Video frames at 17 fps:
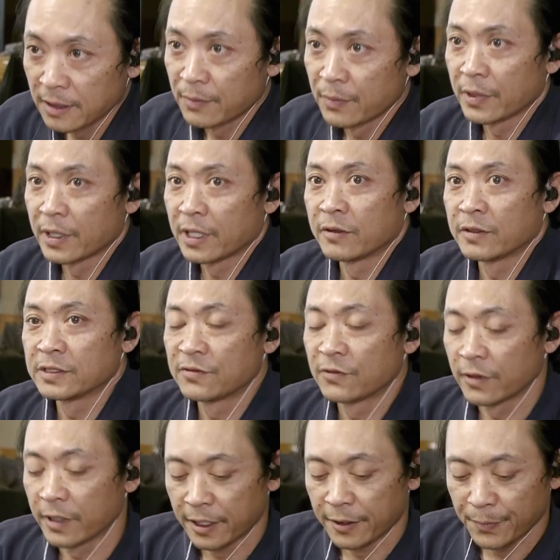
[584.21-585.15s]
But I always
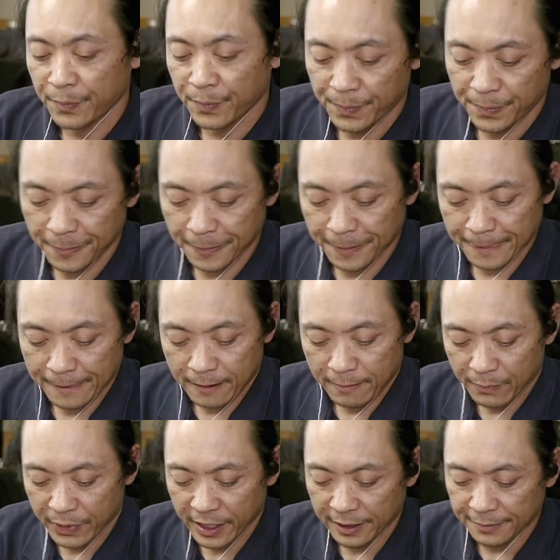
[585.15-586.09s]
forget them.
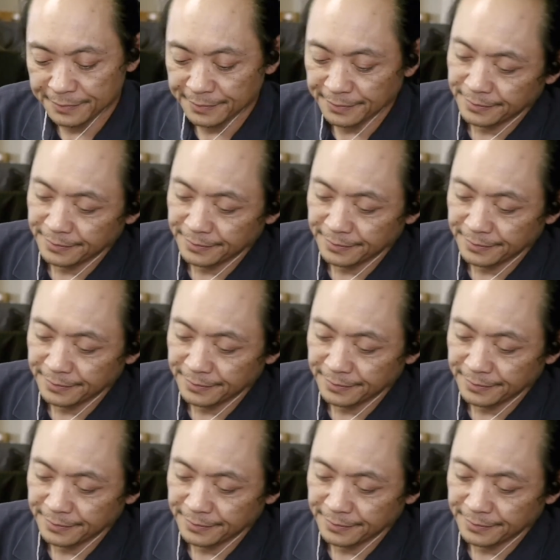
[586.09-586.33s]
But